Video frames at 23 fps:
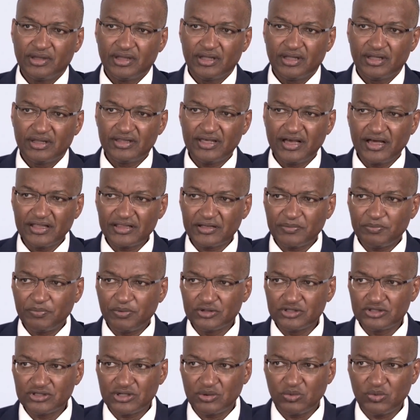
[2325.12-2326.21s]
There are other
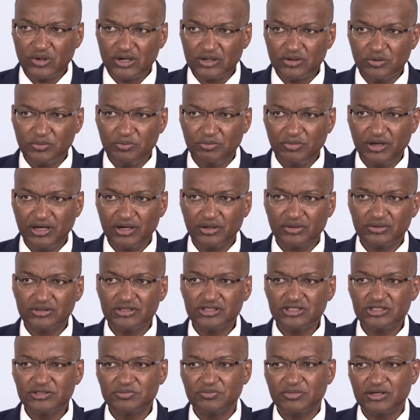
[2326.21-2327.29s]
points that one could make on
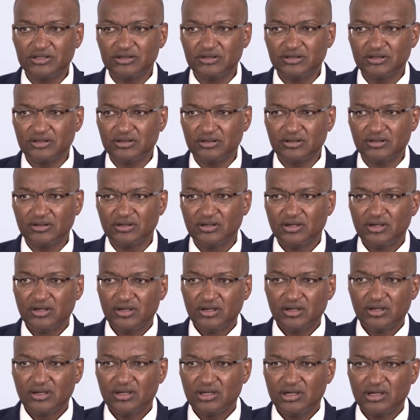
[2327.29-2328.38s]
this, but
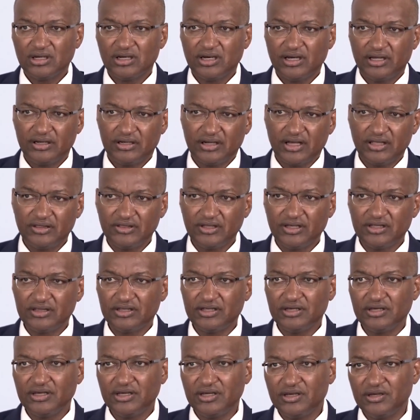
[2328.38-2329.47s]
and I think
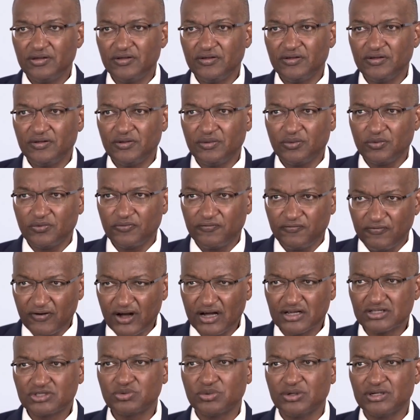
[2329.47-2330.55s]
the
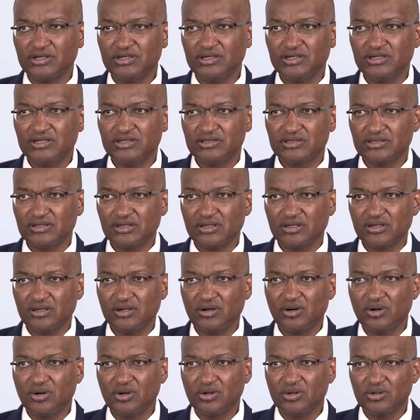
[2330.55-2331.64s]
first one is
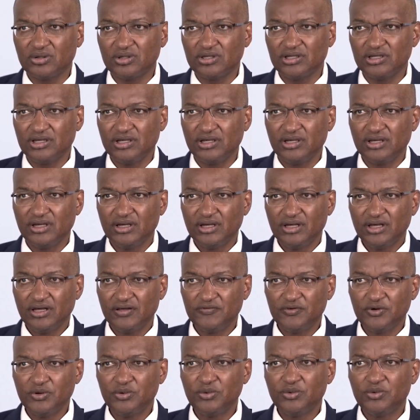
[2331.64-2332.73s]
on the, if
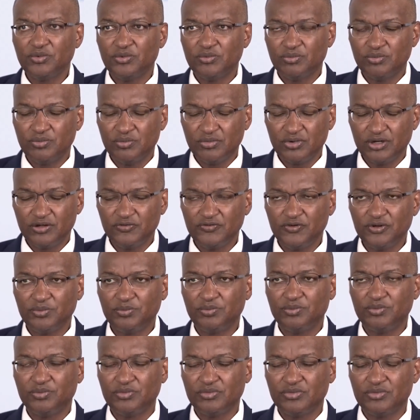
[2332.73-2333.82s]
you
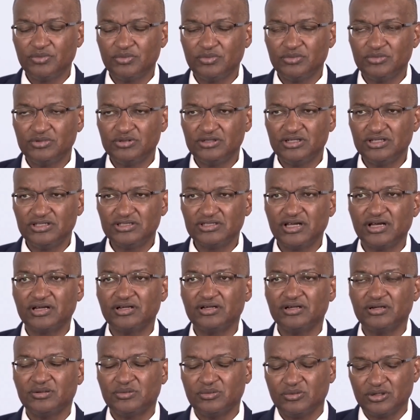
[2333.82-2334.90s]

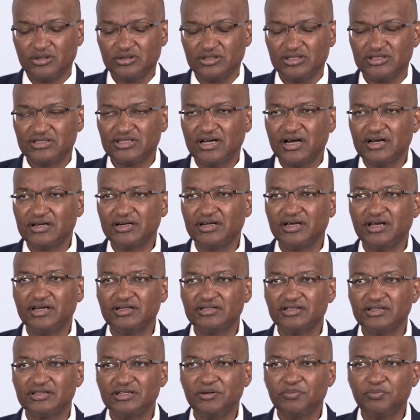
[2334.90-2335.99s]

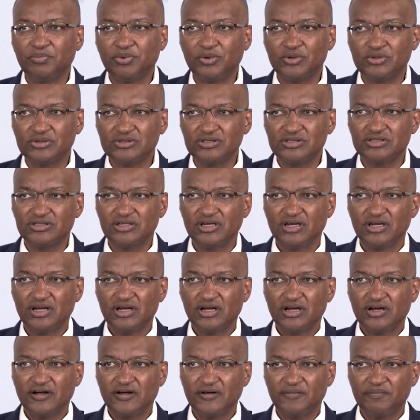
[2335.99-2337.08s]
disaggregated imports
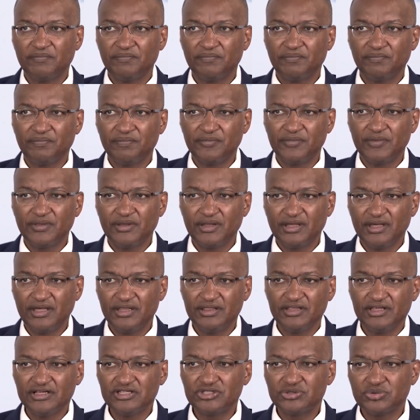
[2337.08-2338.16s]
in
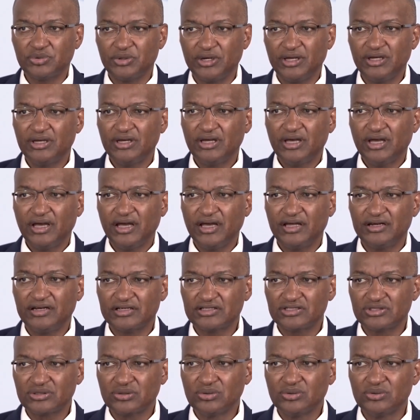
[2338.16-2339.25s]
this way and
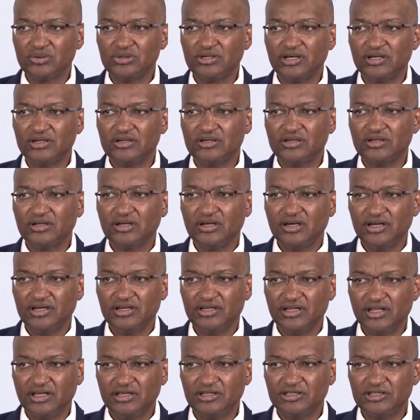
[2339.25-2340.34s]
excluded in
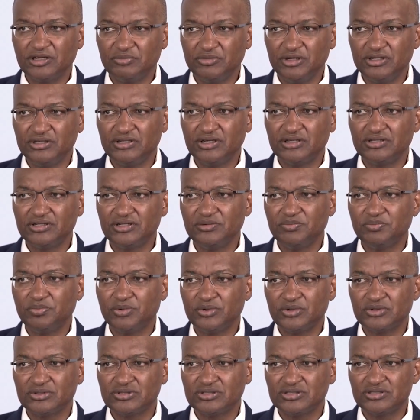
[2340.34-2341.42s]
the intermediate
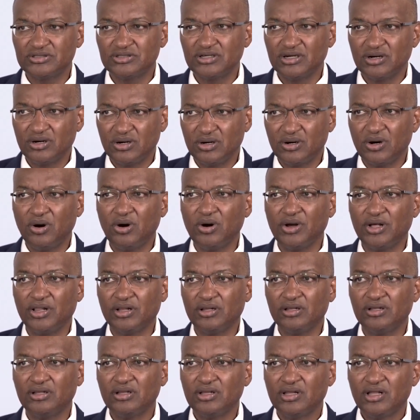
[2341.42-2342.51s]
imports oil,
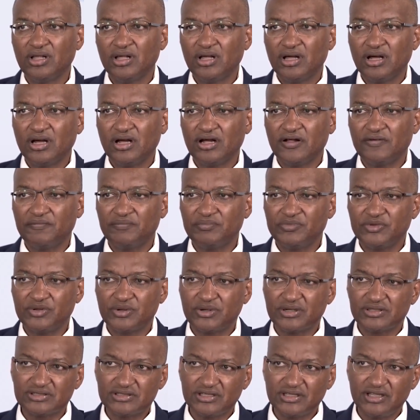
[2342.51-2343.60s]
you
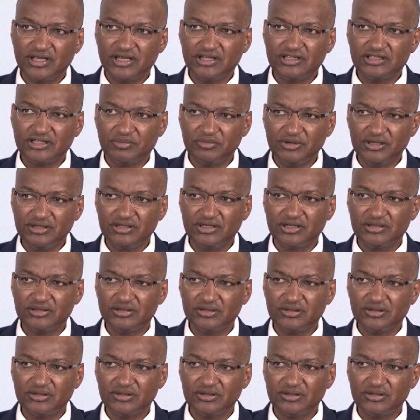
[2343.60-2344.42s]
can see the intermediate